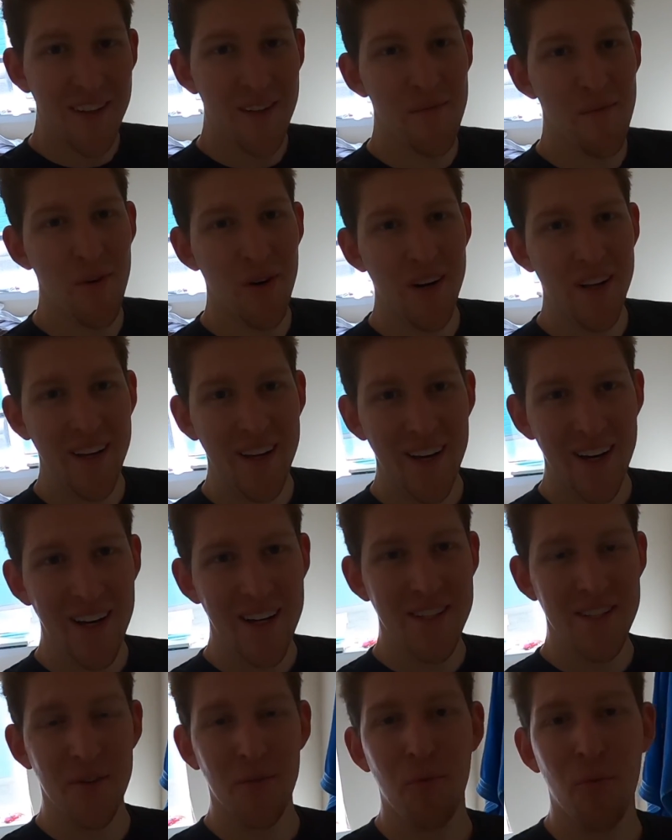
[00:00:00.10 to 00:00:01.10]
Good morning,
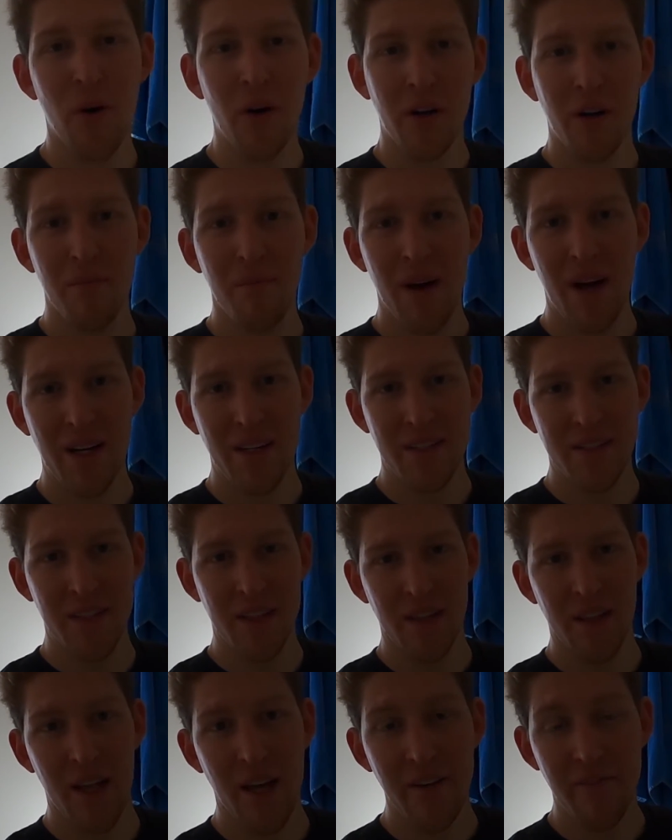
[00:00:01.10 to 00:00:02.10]
guys, and welcome back to
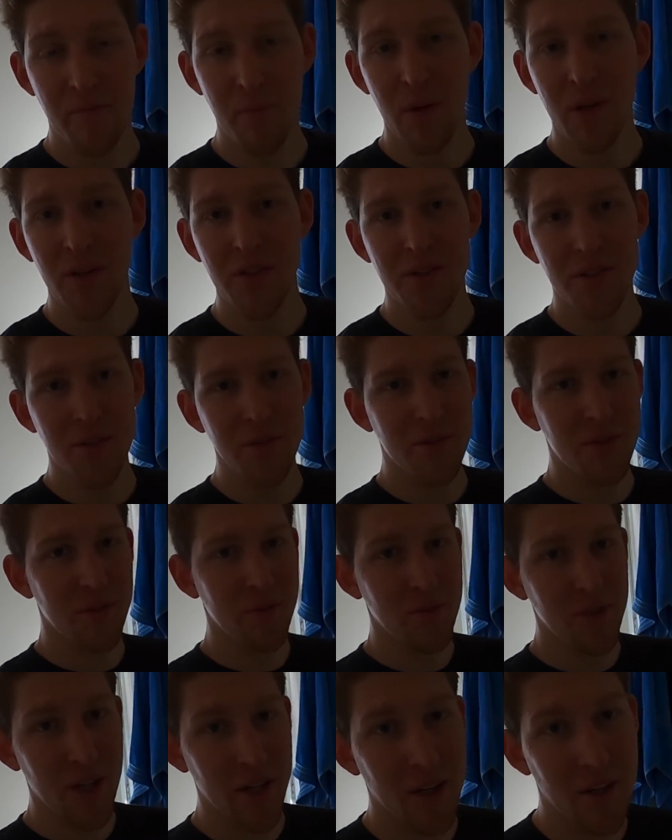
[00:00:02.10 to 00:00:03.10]
the Life Builds
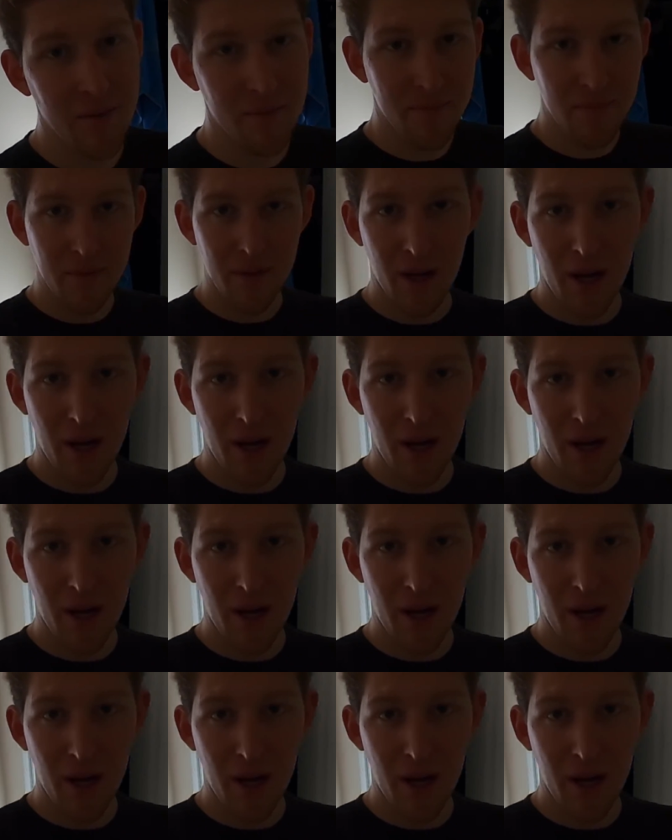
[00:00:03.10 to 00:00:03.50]
YouTube channel.